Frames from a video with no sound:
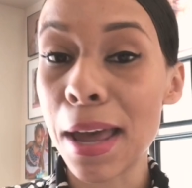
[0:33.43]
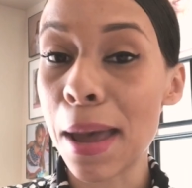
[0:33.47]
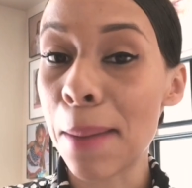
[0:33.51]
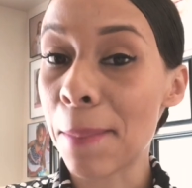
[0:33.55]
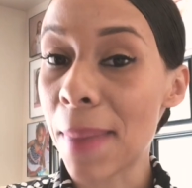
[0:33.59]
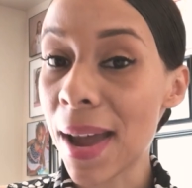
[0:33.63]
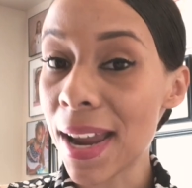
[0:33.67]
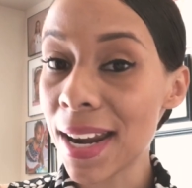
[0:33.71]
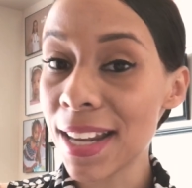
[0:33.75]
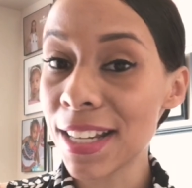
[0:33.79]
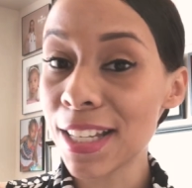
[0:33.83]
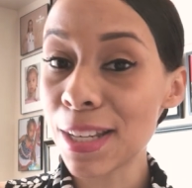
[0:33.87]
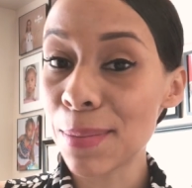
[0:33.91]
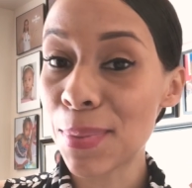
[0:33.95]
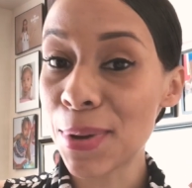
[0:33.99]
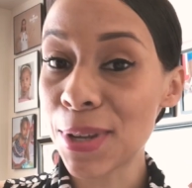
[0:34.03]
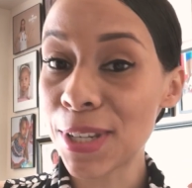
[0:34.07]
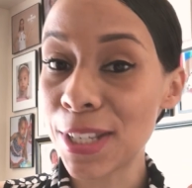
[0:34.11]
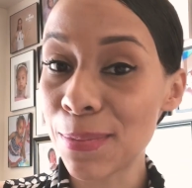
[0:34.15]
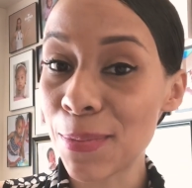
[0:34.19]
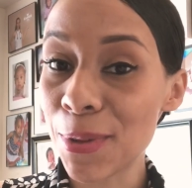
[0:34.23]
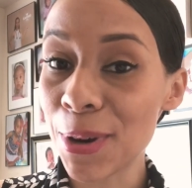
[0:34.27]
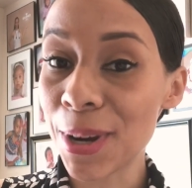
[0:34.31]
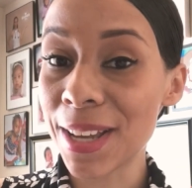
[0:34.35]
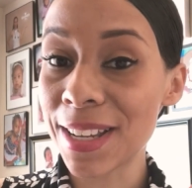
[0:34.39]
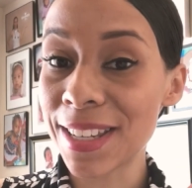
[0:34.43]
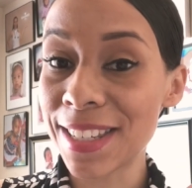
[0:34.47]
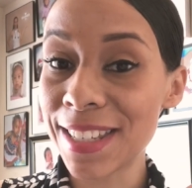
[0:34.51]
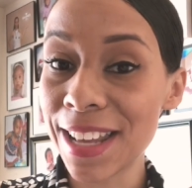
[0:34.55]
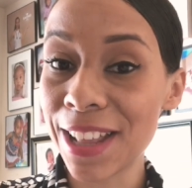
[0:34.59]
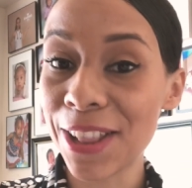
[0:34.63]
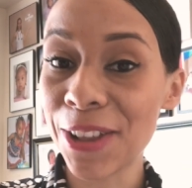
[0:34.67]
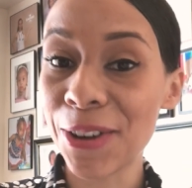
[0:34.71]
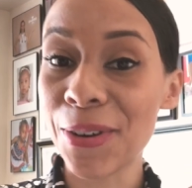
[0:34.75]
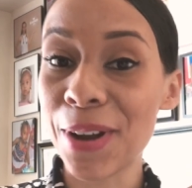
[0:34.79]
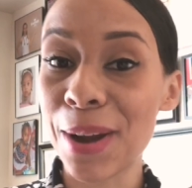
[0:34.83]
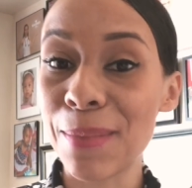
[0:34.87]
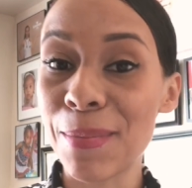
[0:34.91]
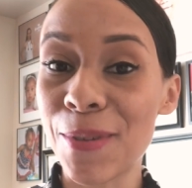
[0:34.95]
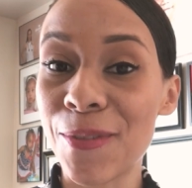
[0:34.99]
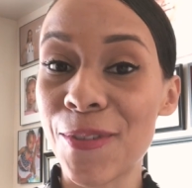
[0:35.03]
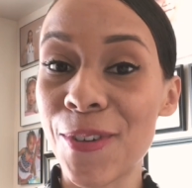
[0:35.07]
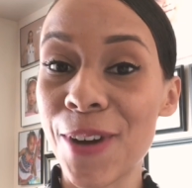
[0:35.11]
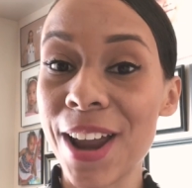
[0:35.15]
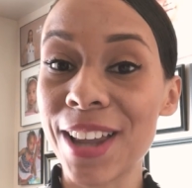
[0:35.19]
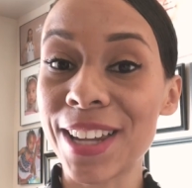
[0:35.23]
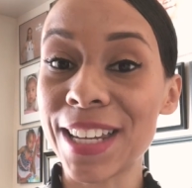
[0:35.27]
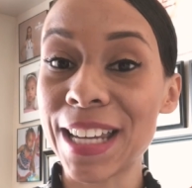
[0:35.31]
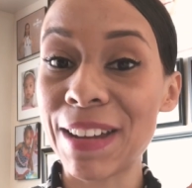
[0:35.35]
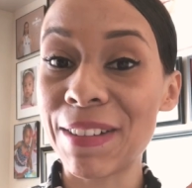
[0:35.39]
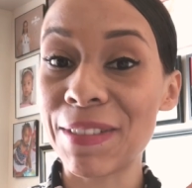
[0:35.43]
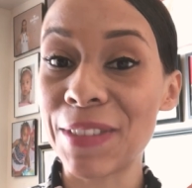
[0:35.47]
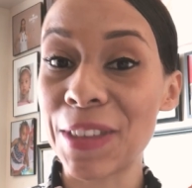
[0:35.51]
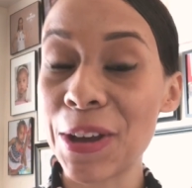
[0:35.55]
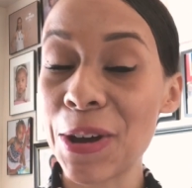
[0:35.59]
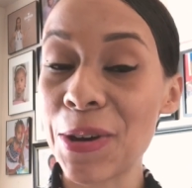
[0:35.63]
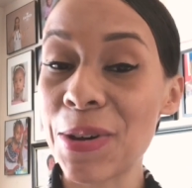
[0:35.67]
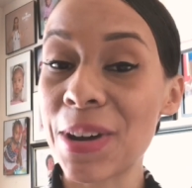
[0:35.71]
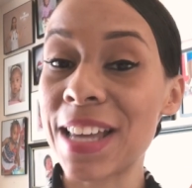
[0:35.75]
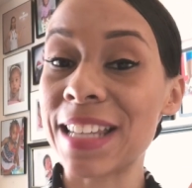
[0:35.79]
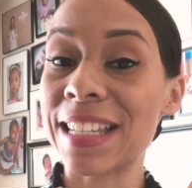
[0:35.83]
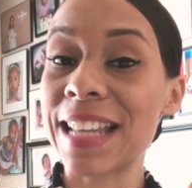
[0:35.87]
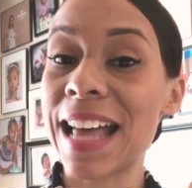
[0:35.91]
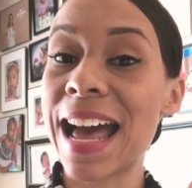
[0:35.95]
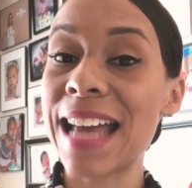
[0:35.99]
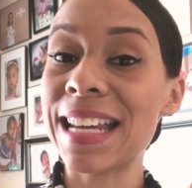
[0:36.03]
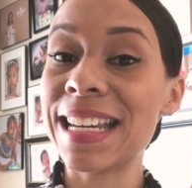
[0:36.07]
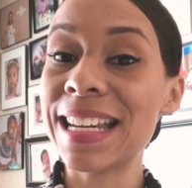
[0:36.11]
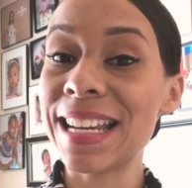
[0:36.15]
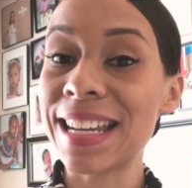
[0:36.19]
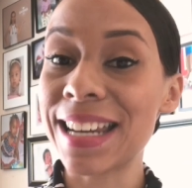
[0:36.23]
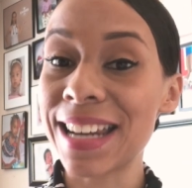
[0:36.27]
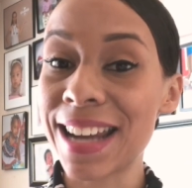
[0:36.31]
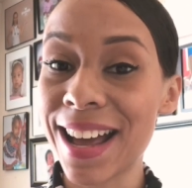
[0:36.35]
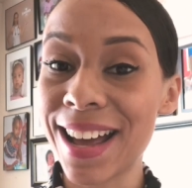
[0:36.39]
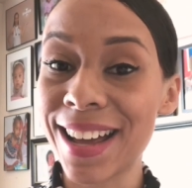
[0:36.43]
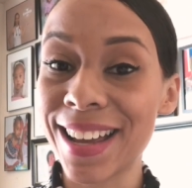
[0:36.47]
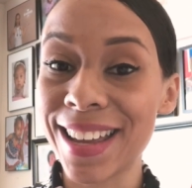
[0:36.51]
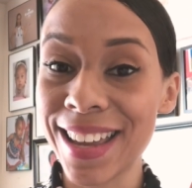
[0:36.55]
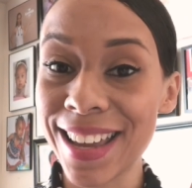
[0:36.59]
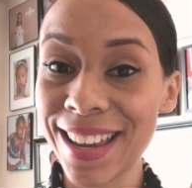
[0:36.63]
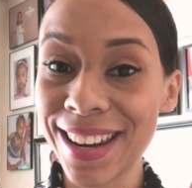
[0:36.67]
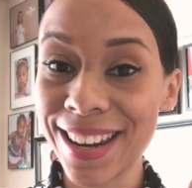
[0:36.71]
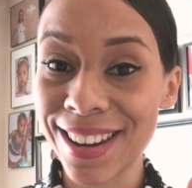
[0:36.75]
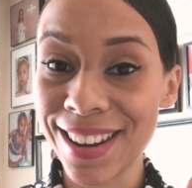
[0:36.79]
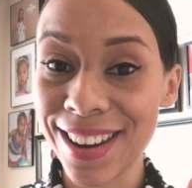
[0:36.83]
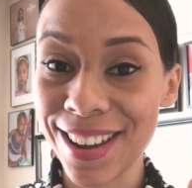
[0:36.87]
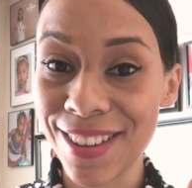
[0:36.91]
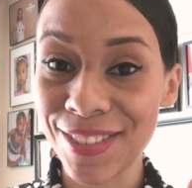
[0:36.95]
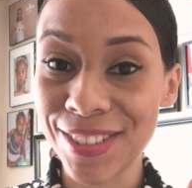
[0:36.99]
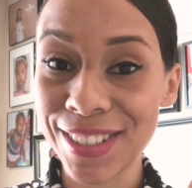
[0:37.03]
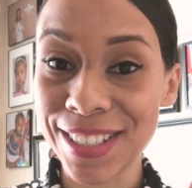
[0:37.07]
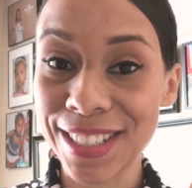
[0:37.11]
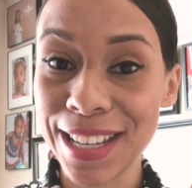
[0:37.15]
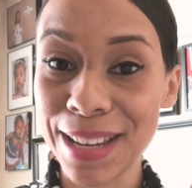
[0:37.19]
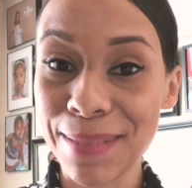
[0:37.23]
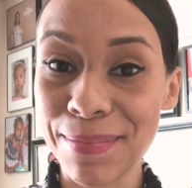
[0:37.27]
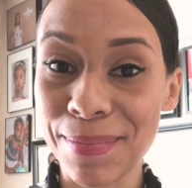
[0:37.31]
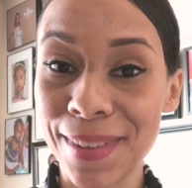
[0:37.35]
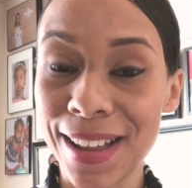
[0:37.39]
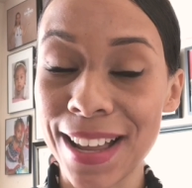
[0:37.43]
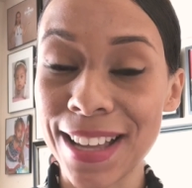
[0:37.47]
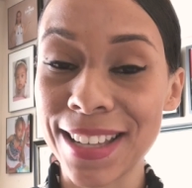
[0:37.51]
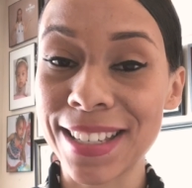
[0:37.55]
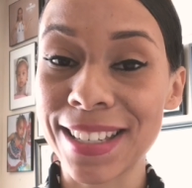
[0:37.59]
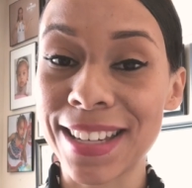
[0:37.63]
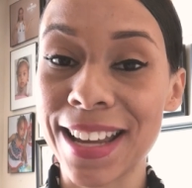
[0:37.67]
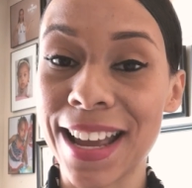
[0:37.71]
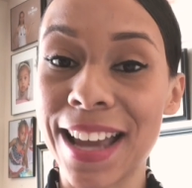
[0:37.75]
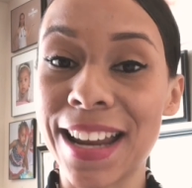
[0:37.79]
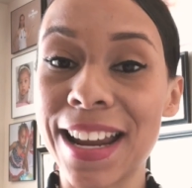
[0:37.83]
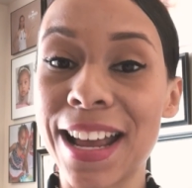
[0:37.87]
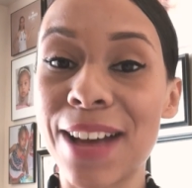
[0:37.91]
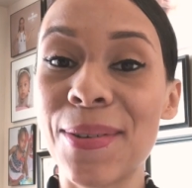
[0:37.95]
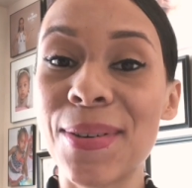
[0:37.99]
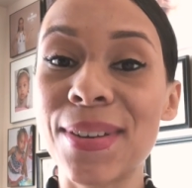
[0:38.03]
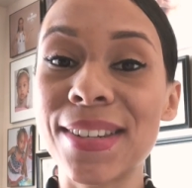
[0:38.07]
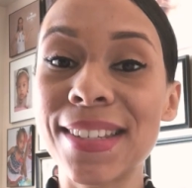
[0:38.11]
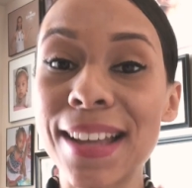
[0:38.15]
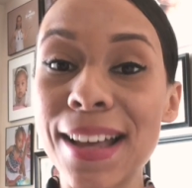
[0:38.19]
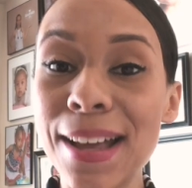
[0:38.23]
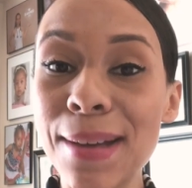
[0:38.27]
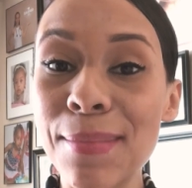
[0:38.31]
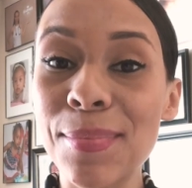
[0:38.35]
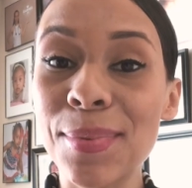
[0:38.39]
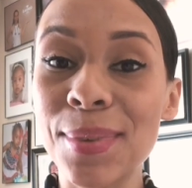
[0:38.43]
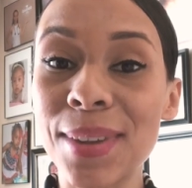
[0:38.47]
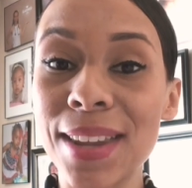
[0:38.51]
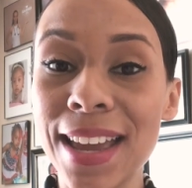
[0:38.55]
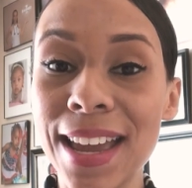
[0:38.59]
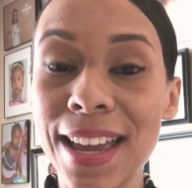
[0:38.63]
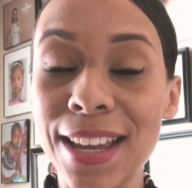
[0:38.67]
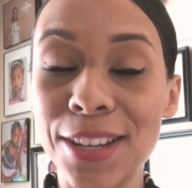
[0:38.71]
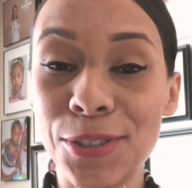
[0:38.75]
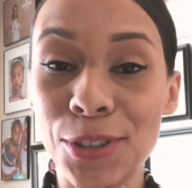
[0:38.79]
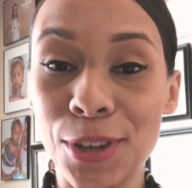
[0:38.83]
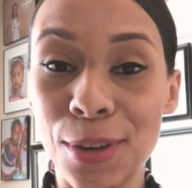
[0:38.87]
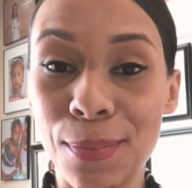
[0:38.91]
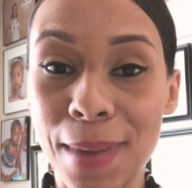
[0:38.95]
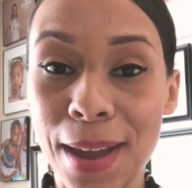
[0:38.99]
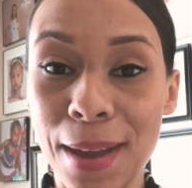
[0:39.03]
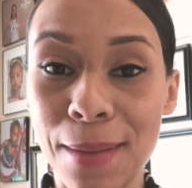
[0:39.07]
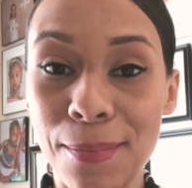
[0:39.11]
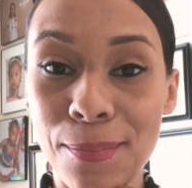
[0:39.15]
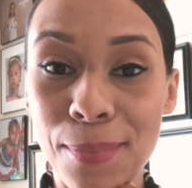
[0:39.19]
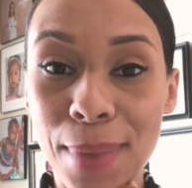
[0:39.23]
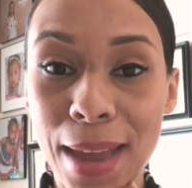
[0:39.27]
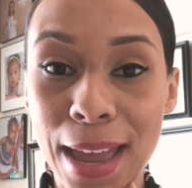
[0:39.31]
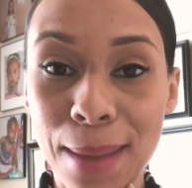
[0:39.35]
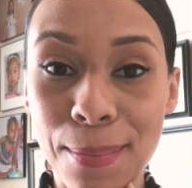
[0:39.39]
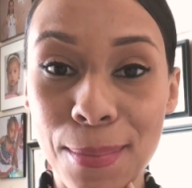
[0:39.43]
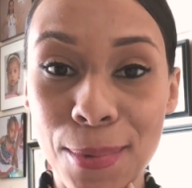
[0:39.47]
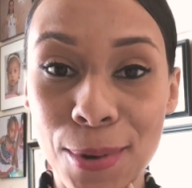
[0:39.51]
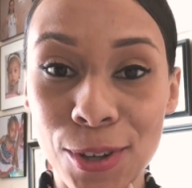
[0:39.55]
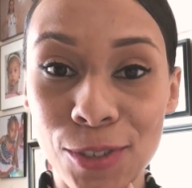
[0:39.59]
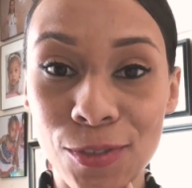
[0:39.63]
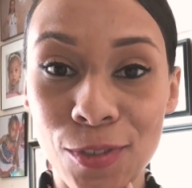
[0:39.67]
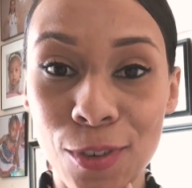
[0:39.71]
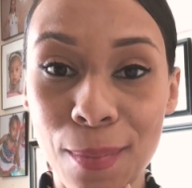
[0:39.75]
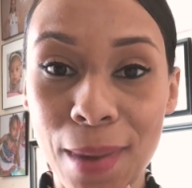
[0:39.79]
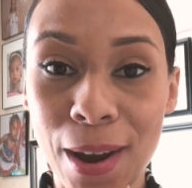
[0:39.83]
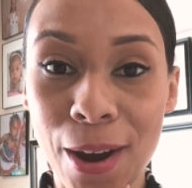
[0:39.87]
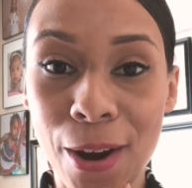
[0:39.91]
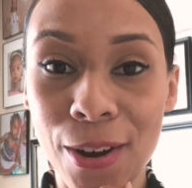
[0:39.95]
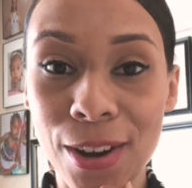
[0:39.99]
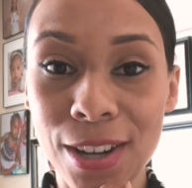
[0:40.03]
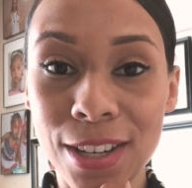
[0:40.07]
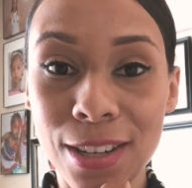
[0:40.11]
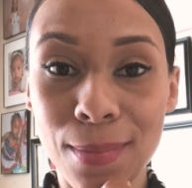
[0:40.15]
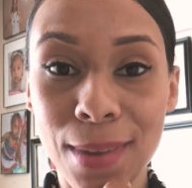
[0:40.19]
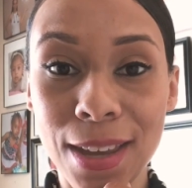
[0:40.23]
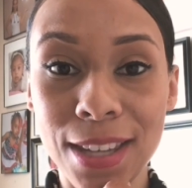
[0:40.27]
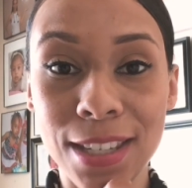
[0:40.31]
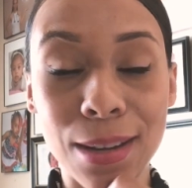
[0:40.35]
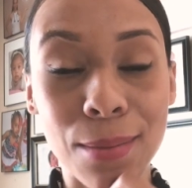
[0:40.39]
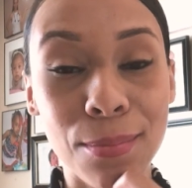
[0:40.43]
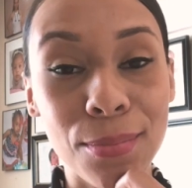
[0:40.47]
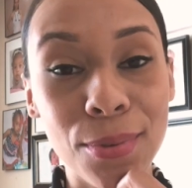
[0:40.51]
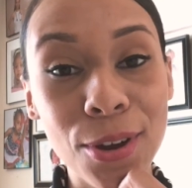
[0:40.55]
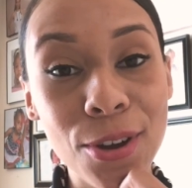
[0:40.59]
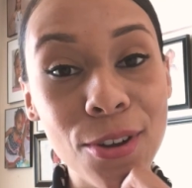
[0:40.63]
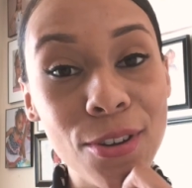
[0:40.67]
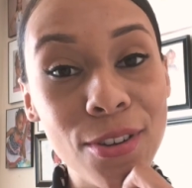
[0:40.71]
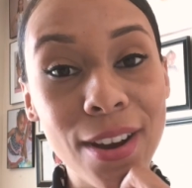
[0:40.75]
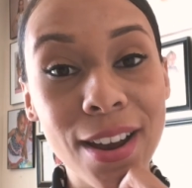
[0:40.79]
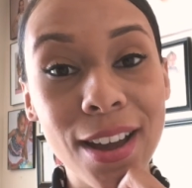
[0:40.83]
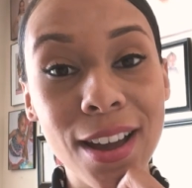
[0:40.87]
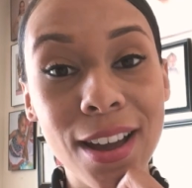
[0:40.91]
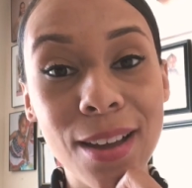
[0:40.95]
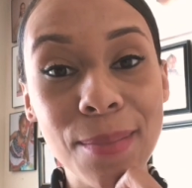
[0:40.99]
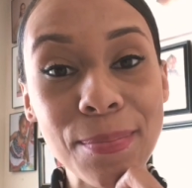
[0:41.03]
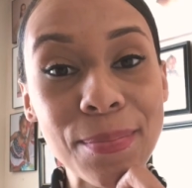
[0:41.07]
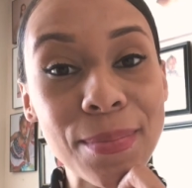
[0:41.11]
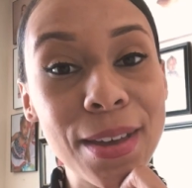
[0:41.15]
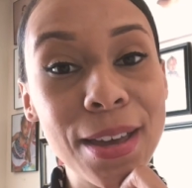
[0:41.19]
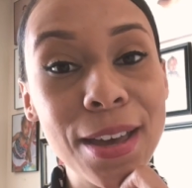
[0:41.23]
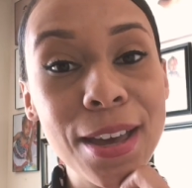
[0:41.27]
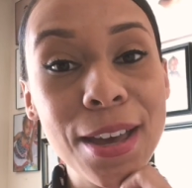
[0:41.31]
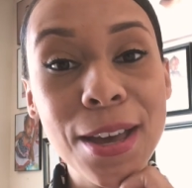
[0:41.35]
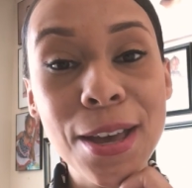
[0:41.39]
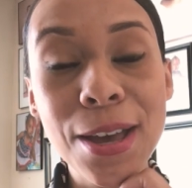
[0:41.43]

I might need to put some more concealer on before I leave though, because I did not get enough sleep last night. I was up late doing my papers for my RN to BSN program.